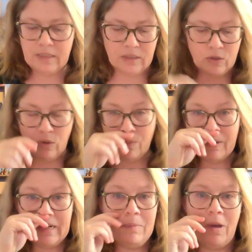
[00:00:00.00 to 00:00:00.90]
It's not
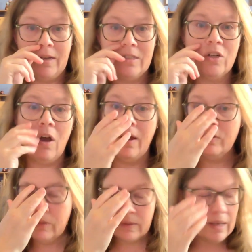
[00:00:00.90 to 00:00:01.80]
really my
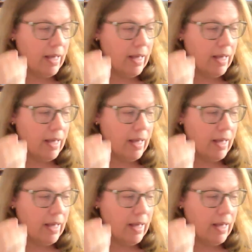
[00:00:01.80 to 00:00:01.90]
style,